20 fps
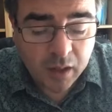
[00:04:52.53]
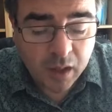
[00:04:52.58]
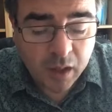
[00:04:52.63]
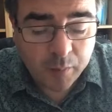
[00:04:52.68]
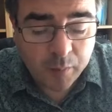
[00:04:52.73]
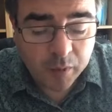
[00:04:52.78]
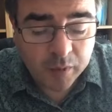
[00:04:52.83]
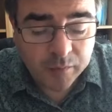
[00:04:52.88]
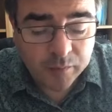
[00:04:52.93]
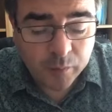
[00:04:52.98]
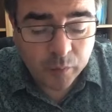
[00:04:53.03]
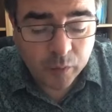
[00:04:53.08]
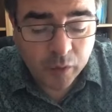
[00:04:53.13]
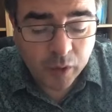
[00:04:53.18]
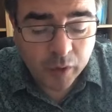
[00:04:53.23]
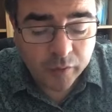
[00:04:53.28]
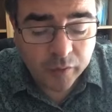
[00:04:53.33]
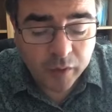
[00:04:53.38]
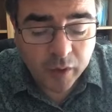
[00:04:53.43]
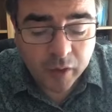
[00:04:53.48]
About
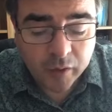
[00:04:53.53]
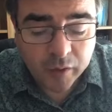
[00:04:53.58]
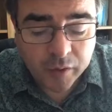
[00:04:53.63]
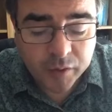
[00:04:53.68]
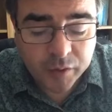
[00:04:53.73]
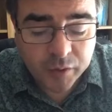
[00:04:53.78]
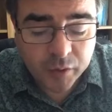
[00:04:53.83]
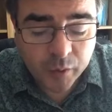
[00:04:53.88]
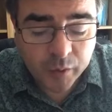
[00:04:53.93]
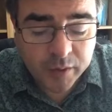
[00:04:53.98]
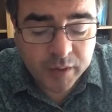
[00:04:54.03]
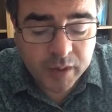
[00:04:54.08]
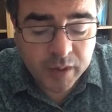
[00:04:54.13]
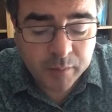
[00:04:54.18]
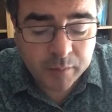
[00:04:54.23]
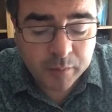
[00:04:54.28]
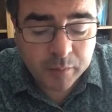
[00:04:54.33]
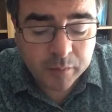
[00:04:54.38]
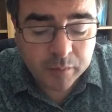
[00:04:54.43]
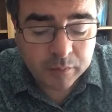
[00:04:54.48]
400 others joined
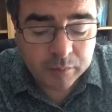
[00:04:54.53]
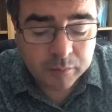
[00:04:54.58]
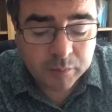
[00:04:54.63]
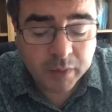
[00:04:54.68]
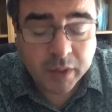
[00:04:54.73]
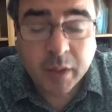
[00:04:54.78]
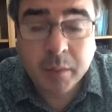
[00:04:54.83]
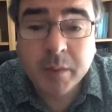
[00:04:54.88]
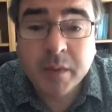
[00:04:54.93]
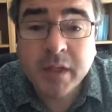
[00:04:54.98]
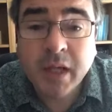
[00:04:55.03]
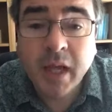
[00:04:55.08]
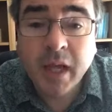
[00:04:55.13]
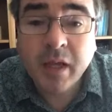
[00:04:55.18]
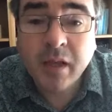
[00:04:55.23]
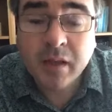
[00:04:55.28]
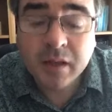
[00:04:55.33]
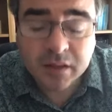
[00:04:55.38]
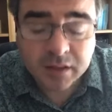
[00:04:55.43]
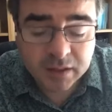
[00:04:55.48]
him, but he was
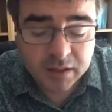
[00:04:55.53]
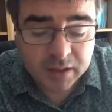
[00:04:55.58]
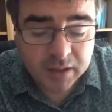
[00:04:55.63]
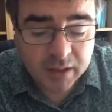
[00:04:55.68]
killed,